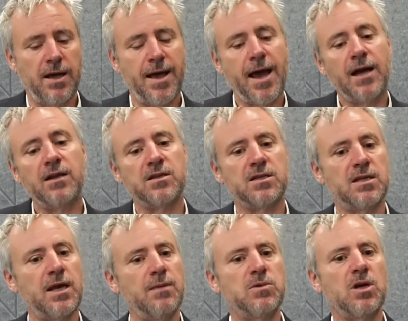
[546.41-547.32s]
and at the
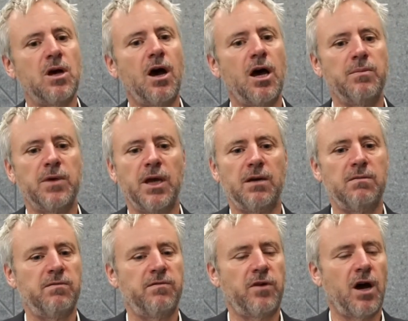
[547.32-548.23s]
same time get
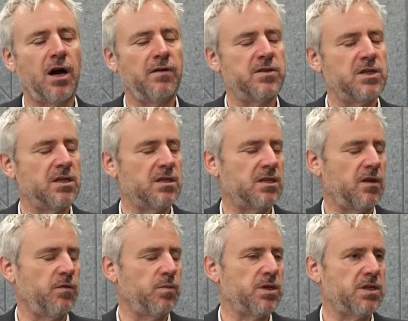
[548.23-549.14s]
5, 6,
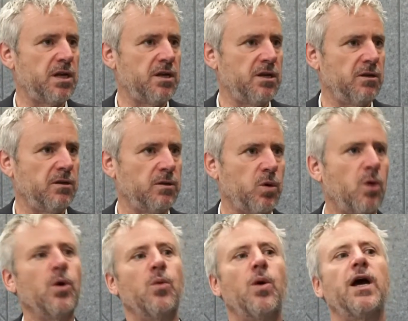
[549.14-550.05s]
7% yield while
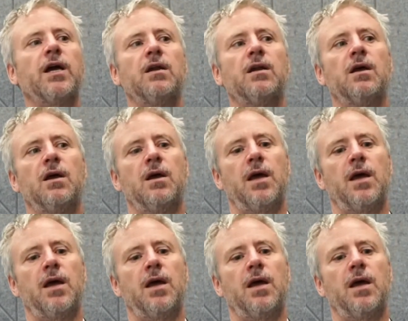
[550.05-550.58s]
we're waiting.